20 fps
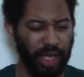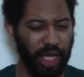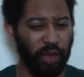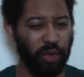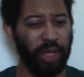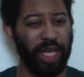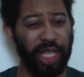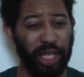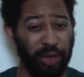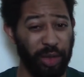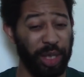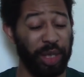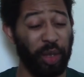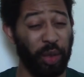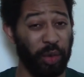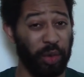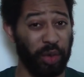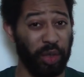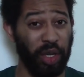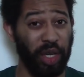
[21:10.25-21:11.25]
a really
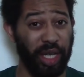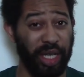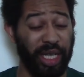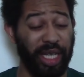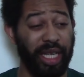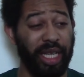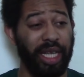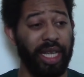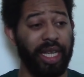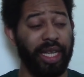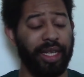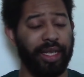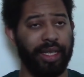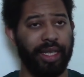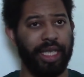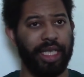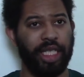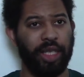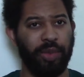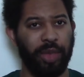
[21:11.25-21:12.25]
critical look
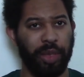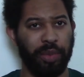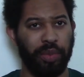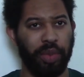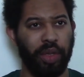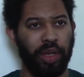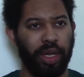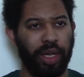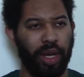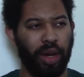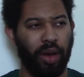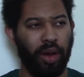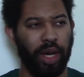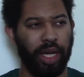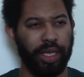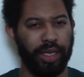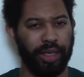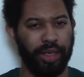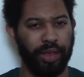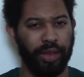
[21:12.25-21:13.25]
needs to be put
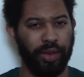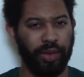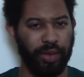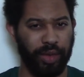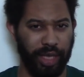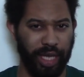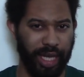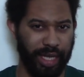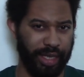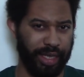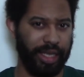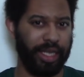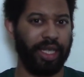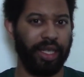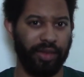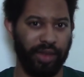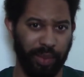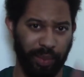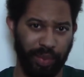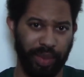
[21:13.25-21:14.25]
onto the idea
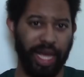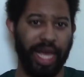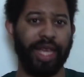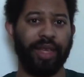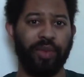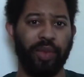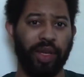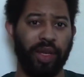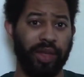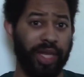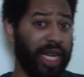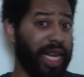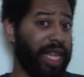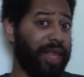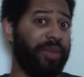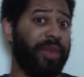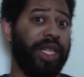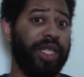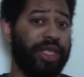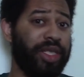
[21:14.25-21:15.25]
of the black pill that I
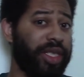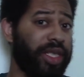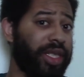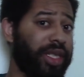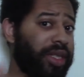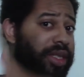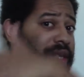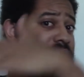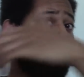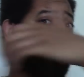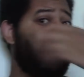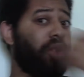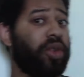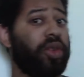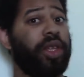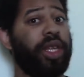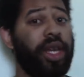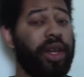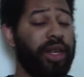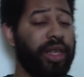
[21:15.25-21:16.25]
mentioned
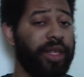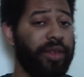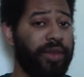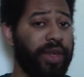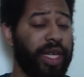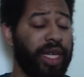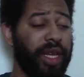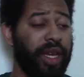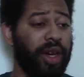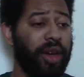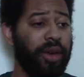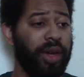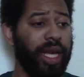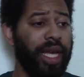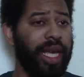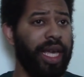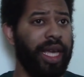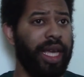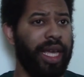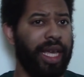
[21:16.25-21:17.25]
earlier in the video
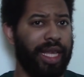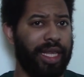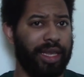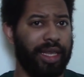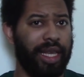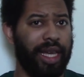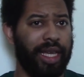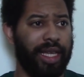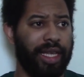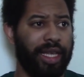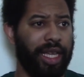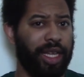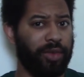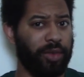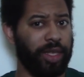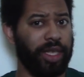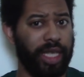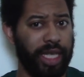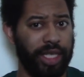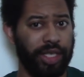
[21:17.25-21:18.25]
and like in
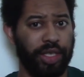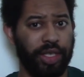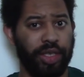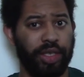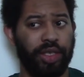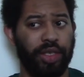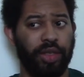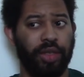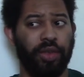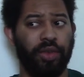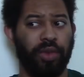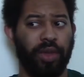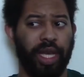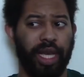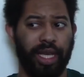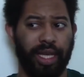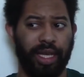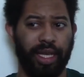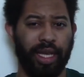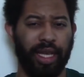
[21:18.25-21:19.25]
relation to
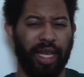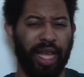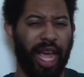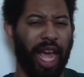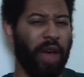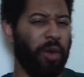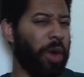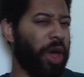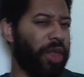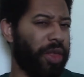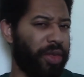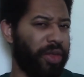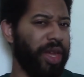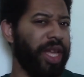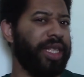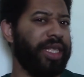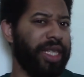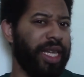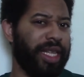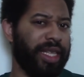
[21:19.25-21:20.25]
like how
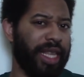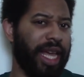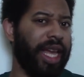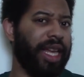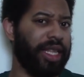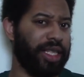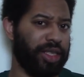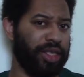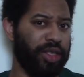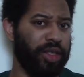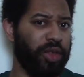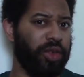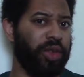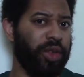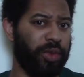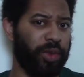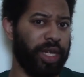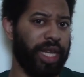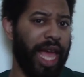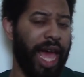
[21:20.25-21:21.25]
authentic that is to
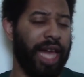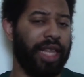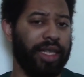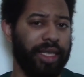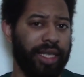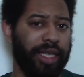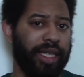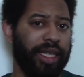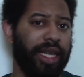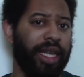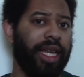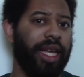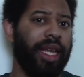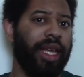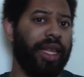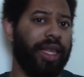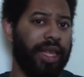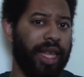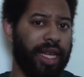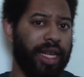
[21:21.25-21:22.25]
the reality
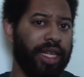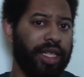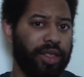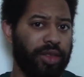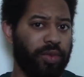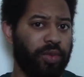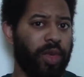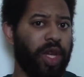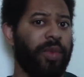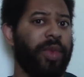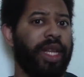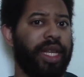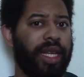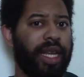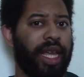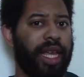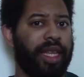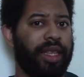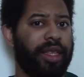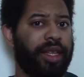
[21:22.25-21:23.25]
that is
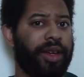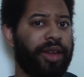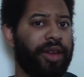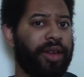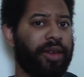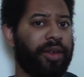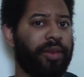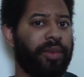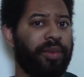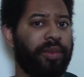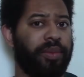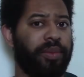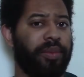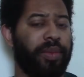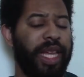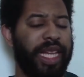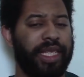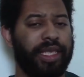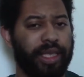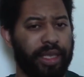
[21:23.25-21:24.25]
women and their
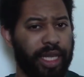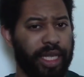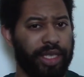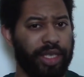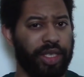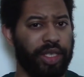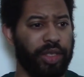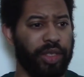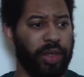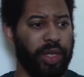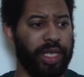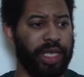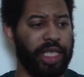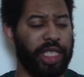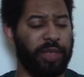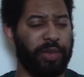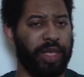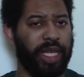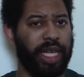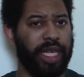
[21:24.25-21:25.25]
mate selection
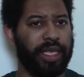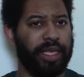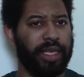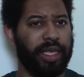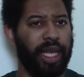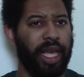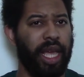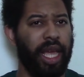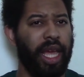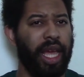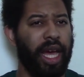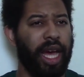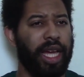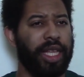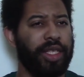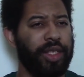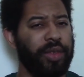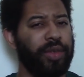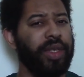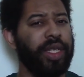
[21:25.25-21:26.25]
choices because I
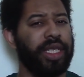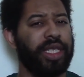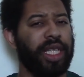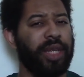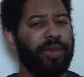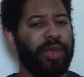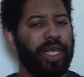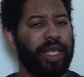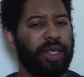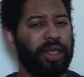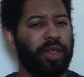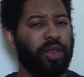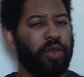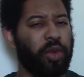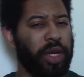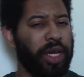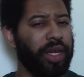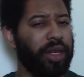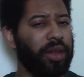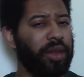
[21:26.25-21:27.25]
do think something
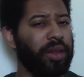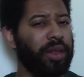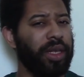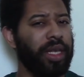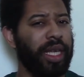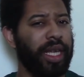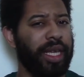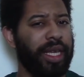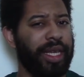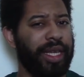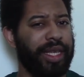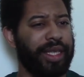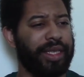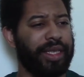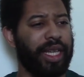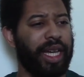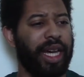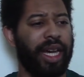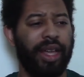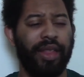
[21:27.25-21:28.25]
critical is
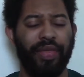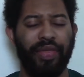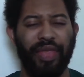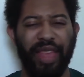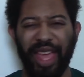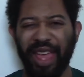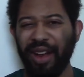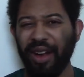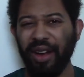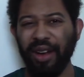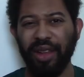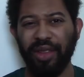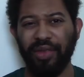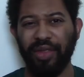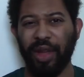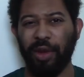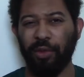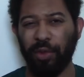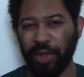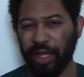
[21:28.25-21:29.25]
uh, there
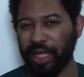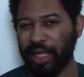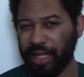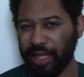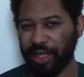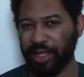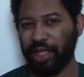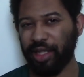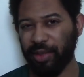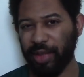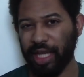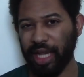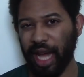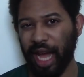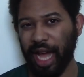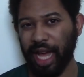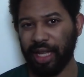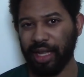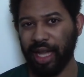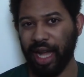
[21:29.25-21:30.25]
that really needs to be
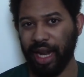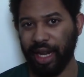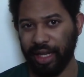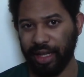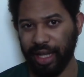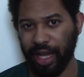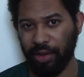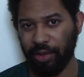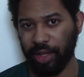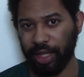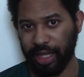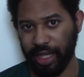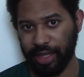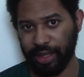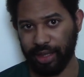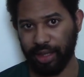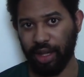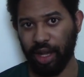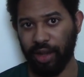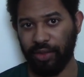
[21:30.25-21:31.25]
highlighted that really
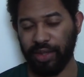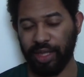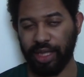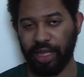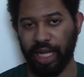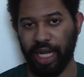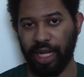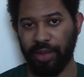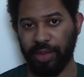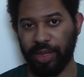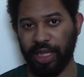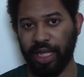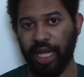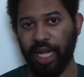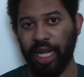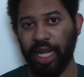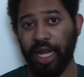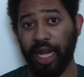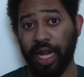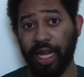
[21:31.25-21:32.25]
isn't oftentimes
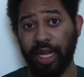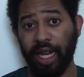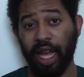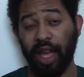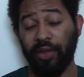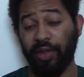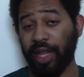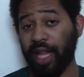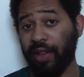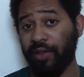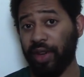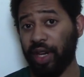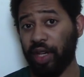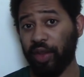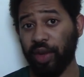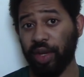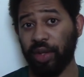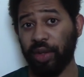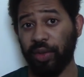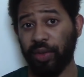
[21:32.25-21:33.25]
enough and that very
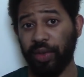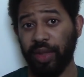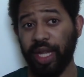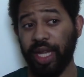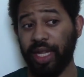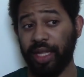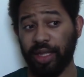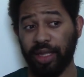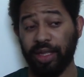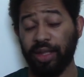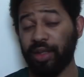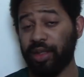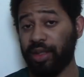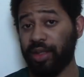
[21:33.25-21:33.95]
critical thing